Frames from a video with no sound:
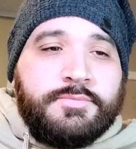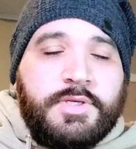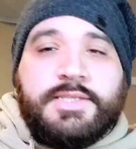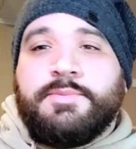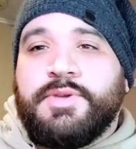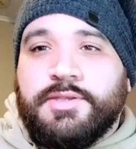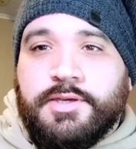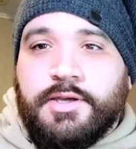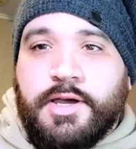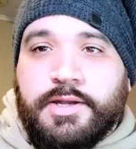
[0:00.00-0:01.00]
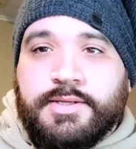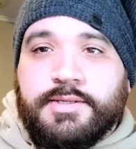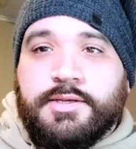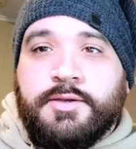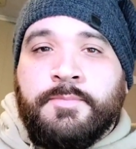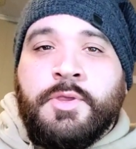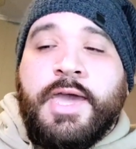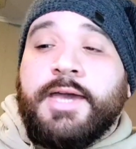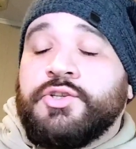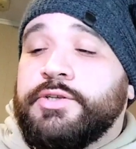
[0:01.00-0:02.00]
that's the main thing, honestly.
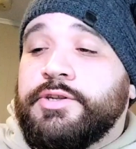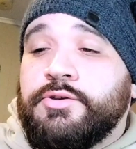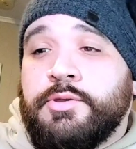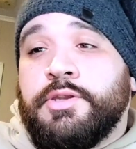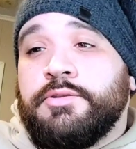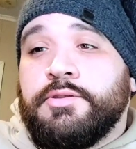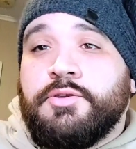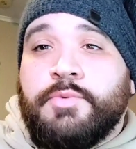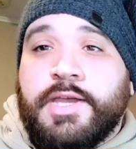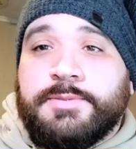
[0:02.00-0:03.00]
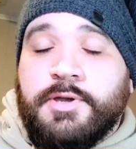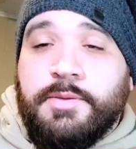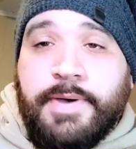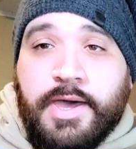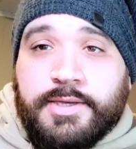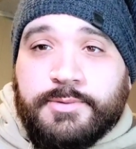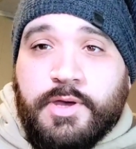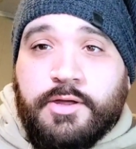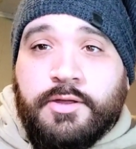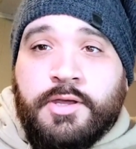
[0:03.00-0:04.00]
Actually, no, and then the Raspberry Pi as
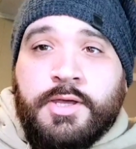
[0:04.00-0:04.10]
well.